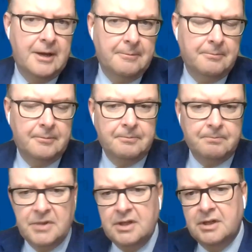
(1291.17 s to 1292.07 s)
um,
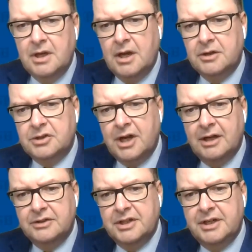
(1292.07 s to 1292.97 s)
a
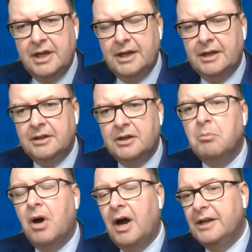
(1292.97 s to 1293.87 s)
child's in a
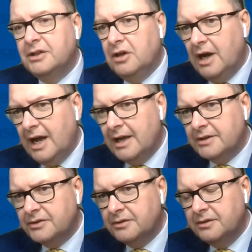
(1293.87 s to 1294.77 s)
combined
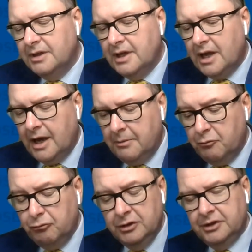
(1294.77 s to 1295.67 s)
class?
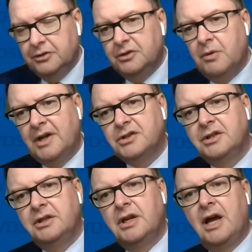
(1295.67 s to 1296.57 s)
Um, really good
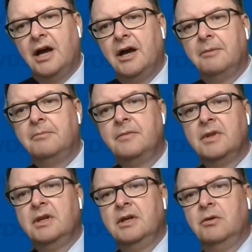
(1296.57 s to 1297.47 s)
question. Um,
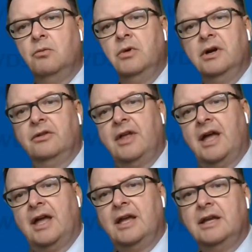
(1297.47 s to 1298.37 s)
will
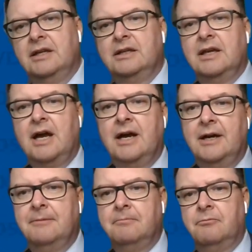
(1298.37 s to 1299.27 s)
they
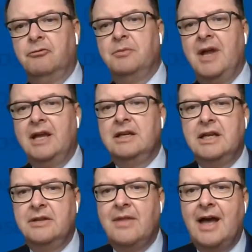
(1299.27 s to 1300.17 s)
um, remain
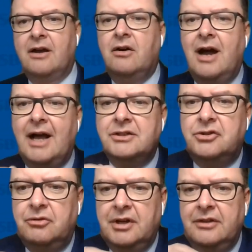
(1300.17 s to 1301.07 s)
in that
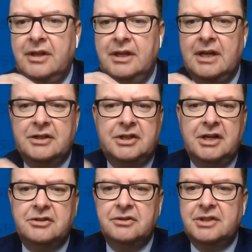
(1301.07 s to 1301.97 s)
class during the
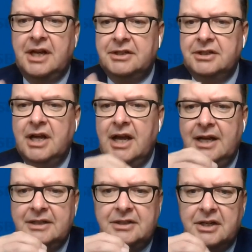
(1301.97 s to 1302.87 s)
educational
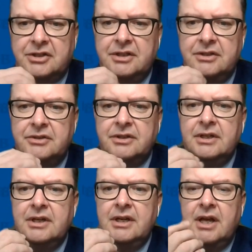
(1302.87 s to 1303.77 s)
uh, sessions?